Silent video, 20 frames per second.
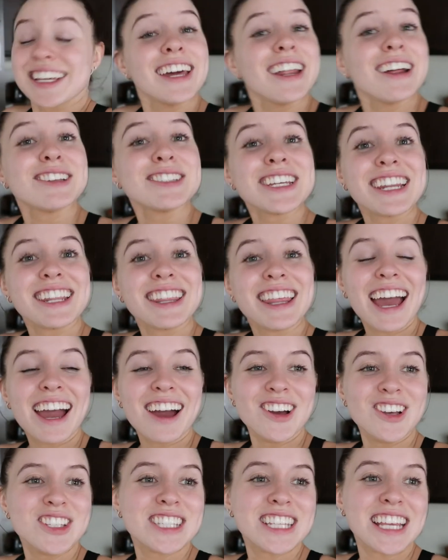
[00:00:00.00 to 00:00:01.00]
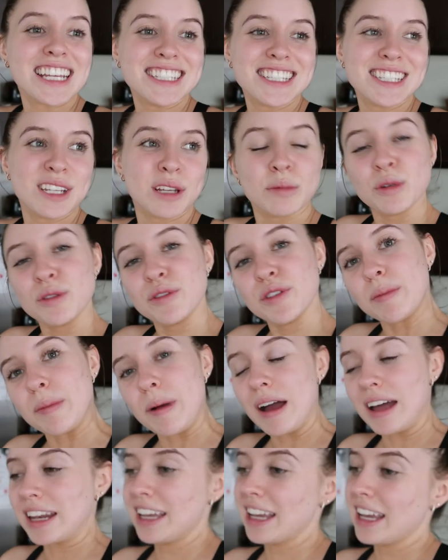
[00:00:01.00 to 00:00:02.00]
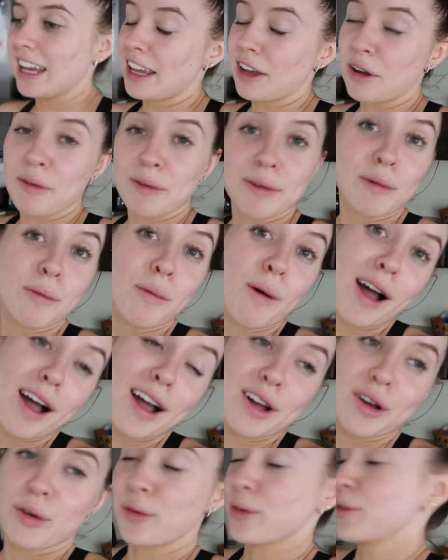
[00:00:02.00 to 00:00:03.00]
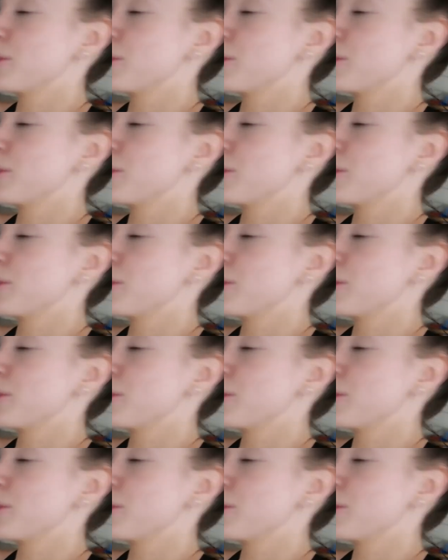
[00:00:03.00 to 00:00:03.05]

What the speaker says: get outside of the house and still move your body and go on a walk